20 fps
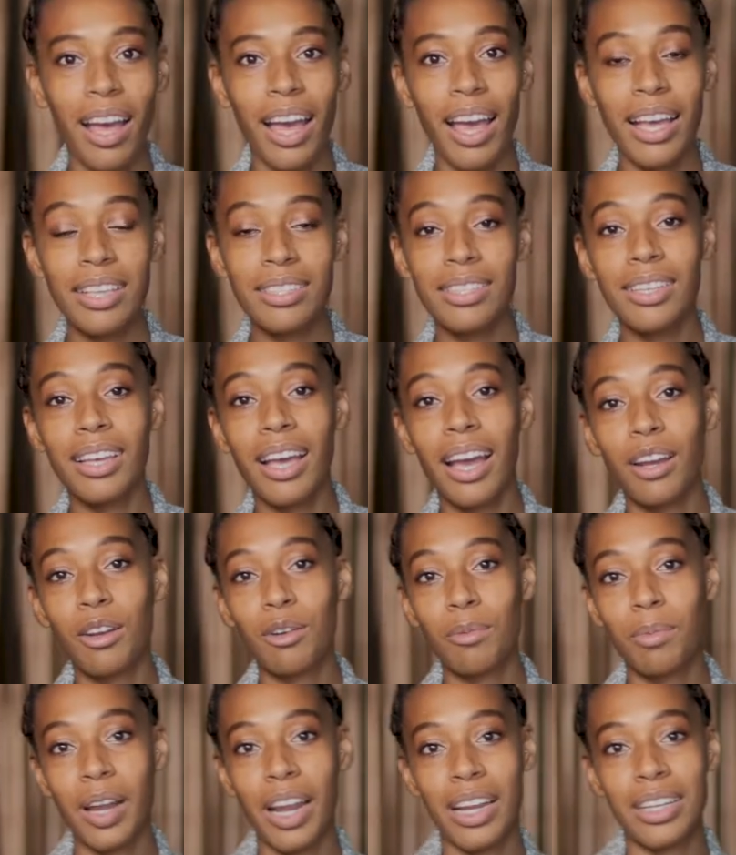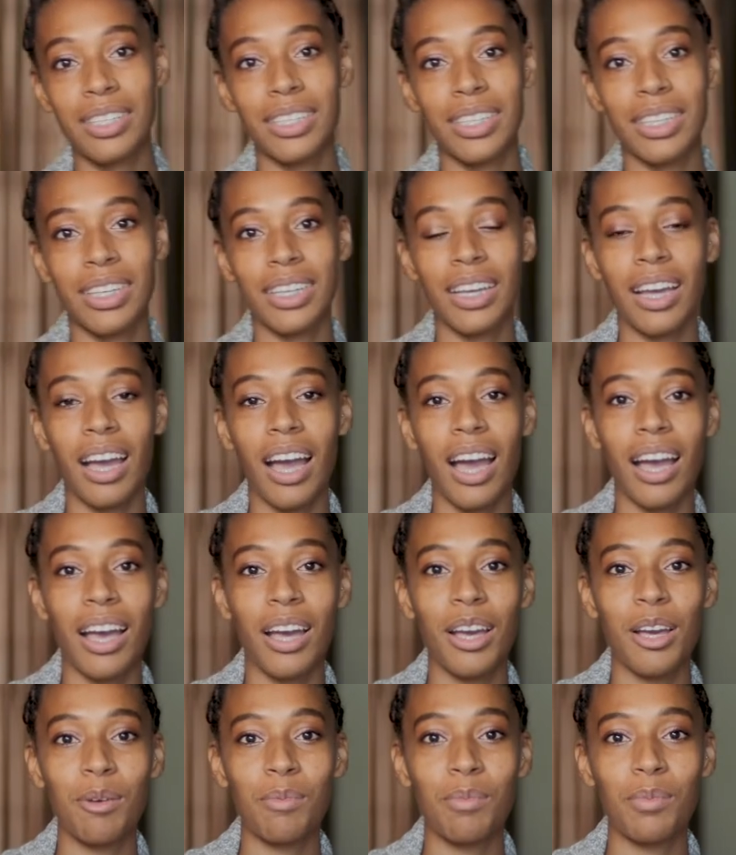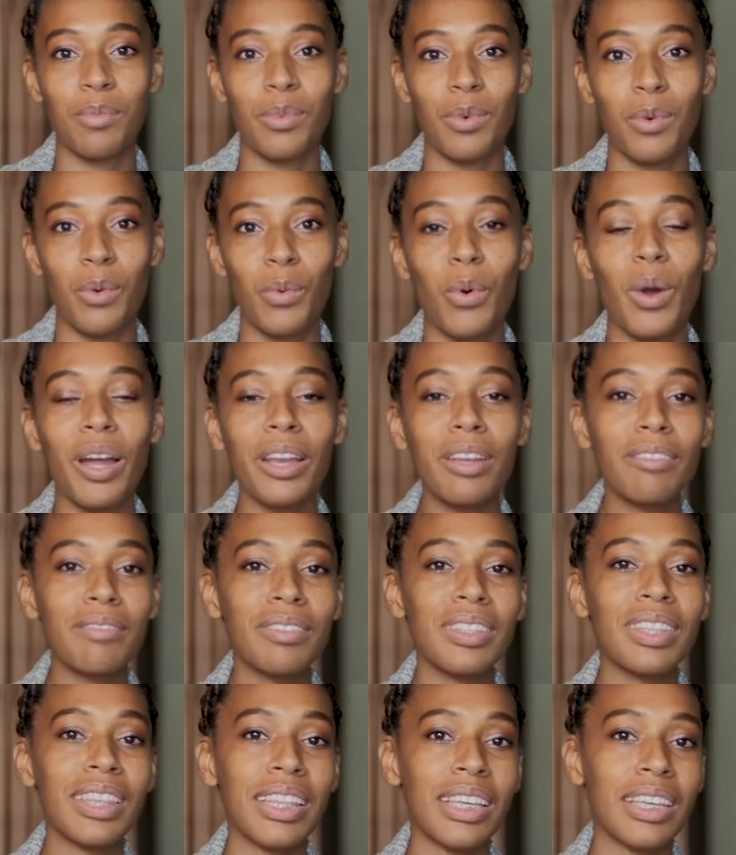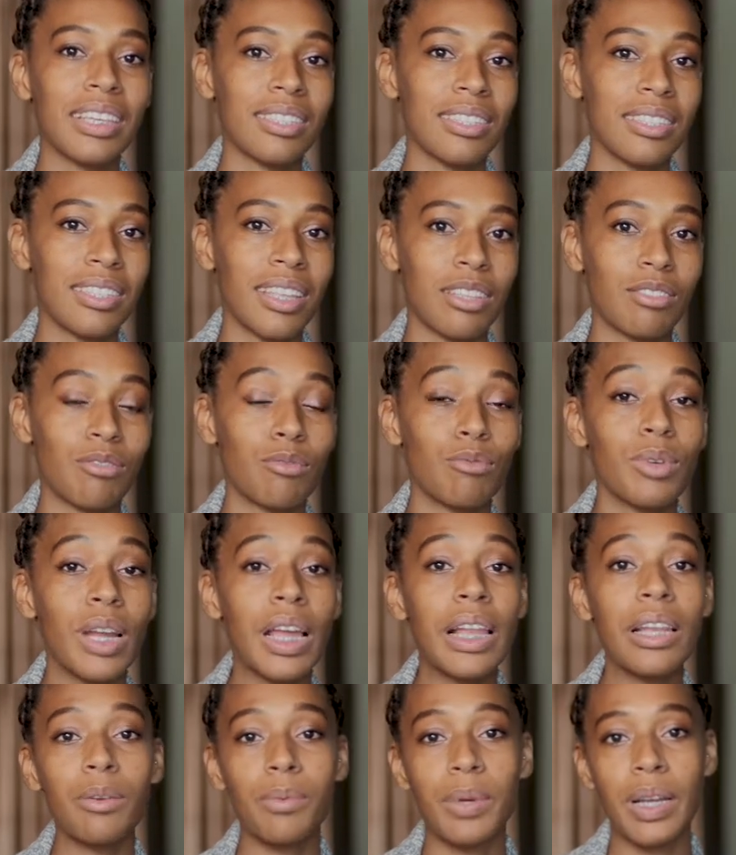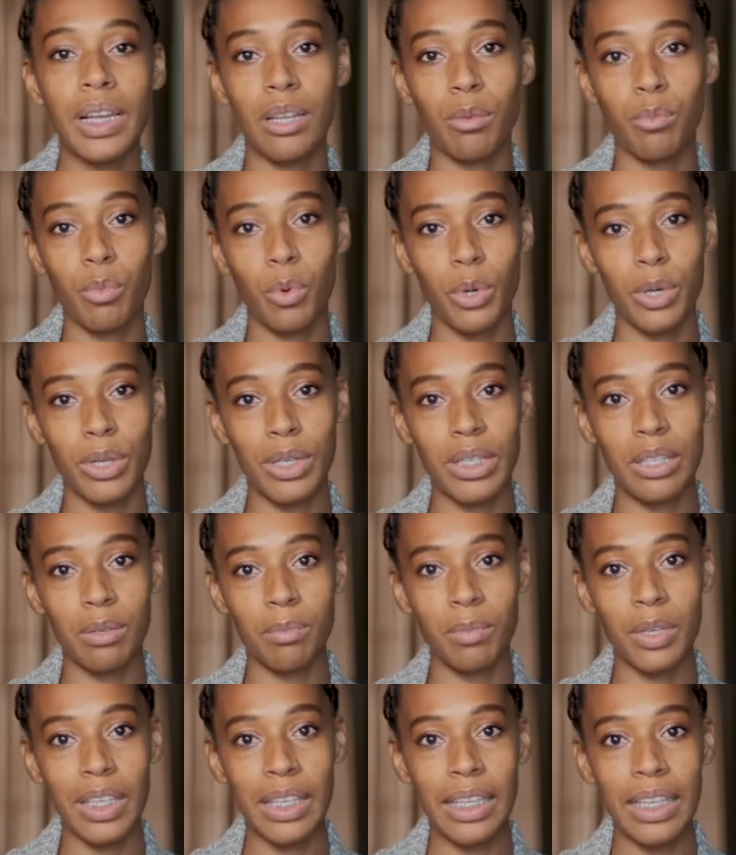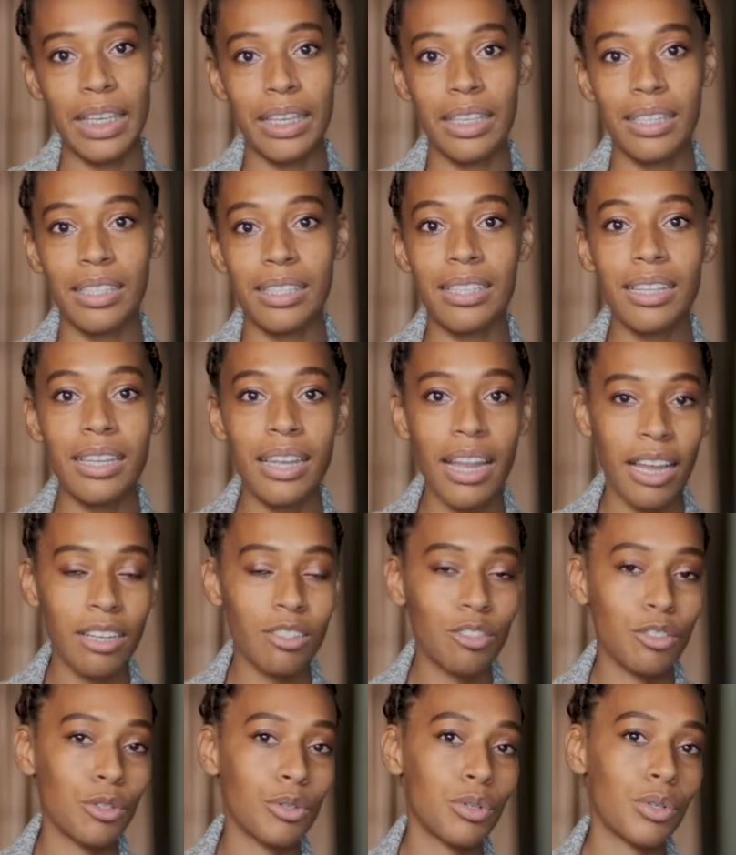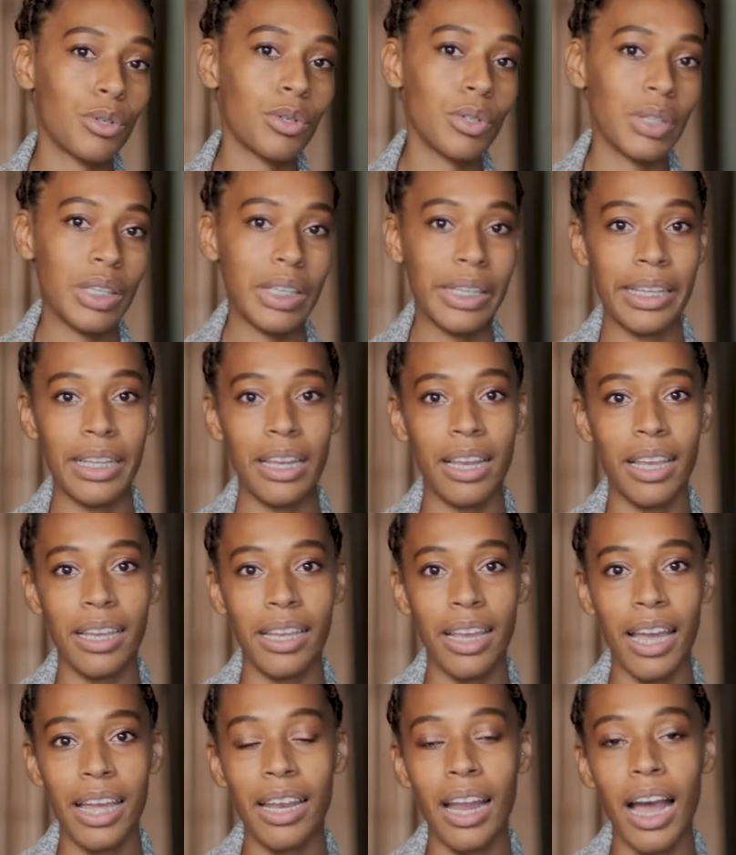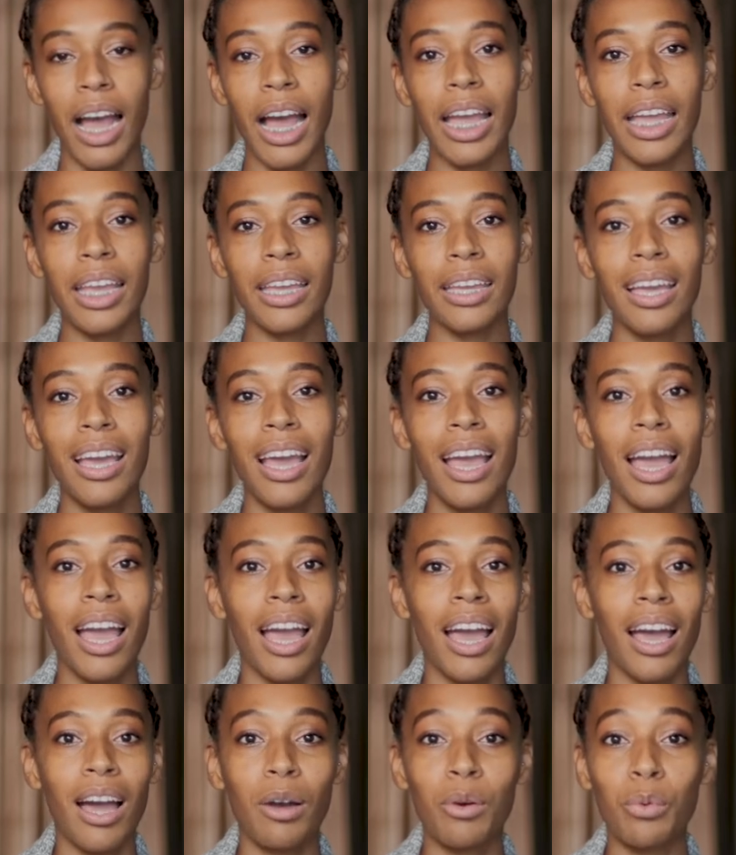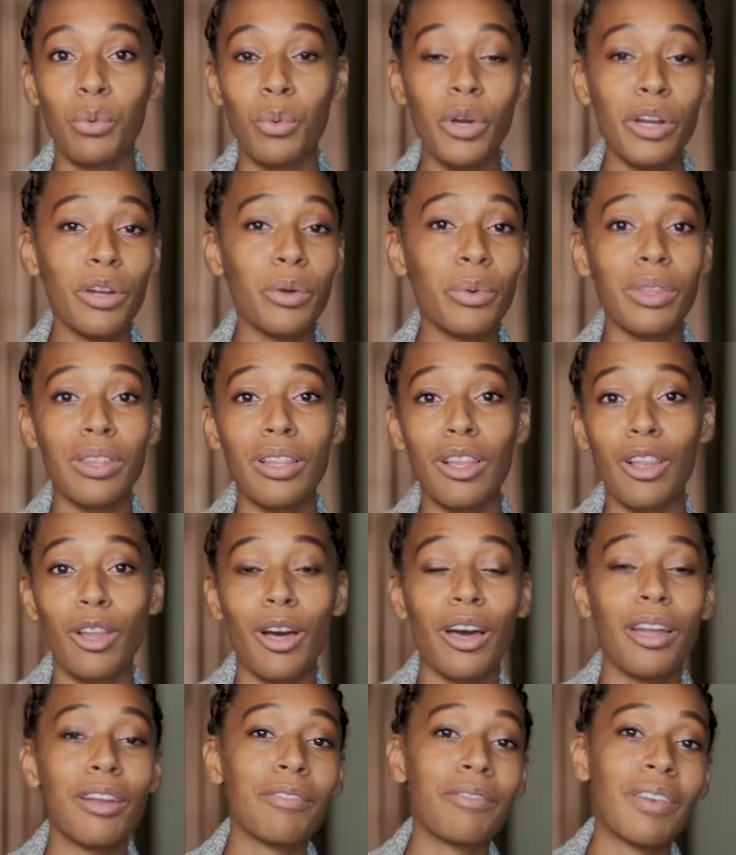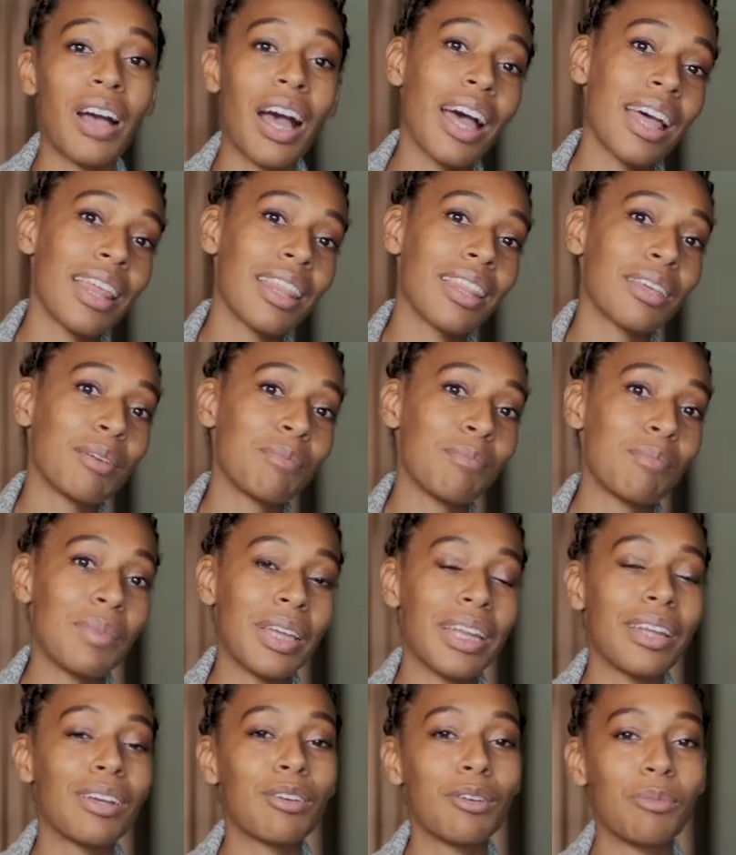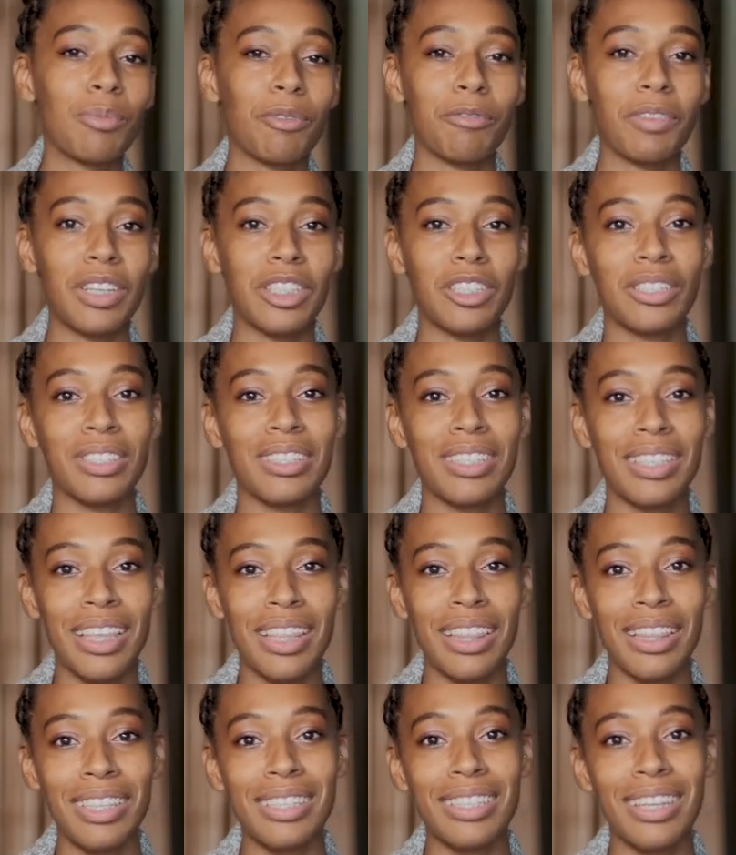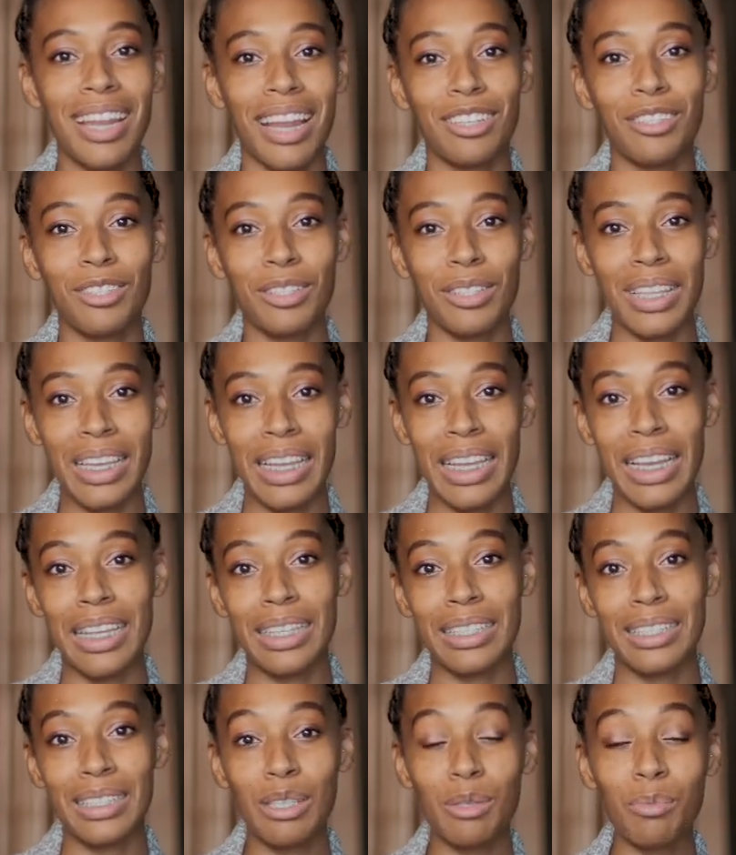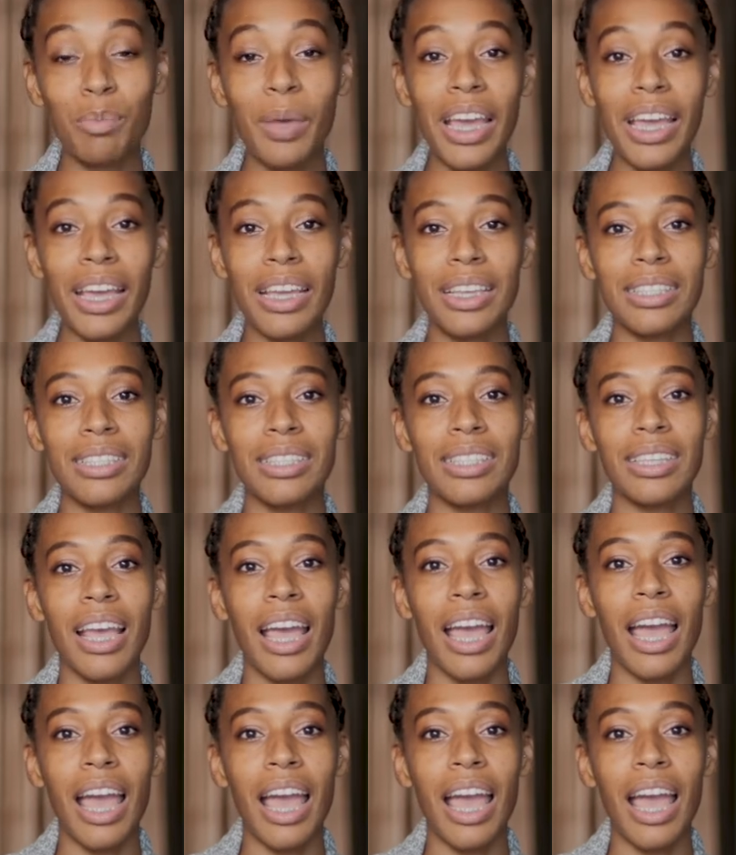As a chiropractor, one of the things that's really, really important to me is natural healing. And I work with a lot of other medical professionals in this natural healing space.